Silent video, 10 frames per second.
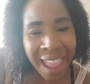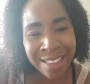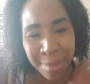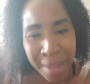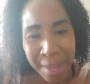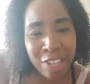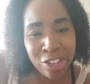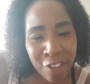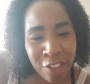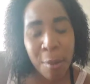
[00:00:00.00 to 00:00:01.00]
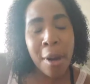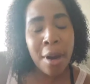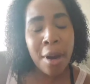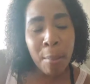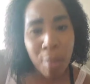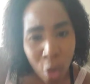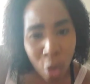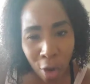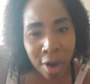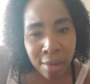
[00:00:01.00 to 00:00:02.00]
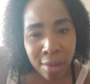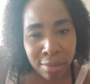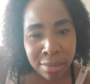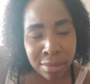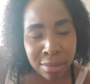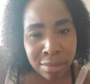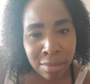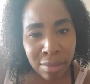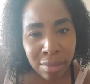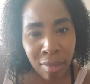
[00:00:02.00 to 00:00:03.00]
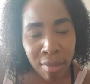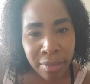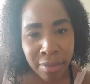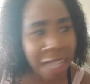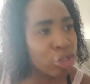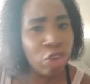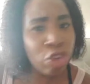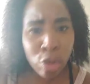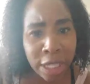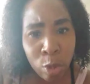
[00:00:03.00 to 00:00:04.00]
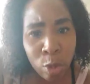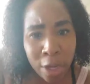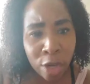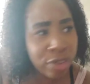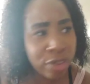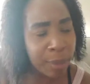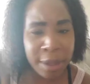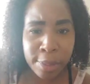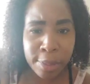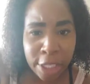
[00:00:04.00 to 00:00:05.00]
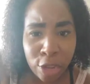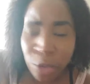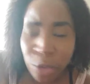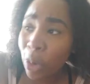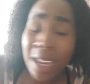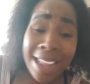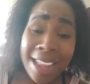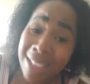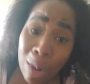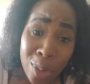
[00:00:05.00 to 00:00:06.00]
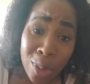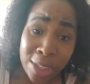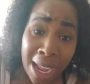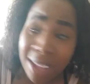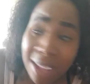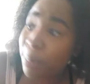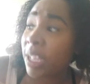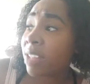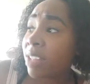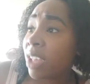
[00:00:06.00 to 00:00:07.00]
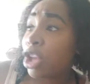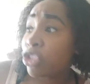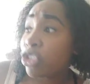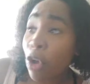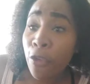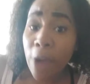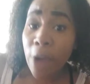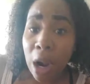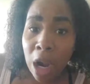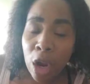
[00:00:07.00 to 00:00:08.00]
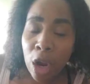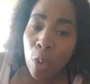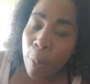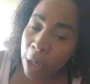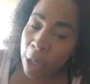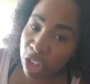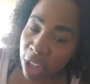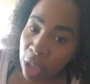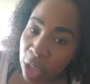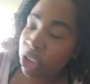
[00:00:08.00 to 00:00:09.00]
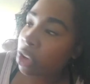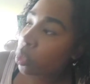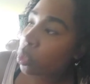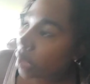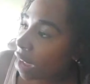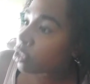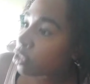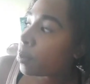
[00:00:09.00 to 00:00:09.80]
as a makeshift morgue. It's totally real to people in New York. It's not real to us because so far we're pretty sheltered. We have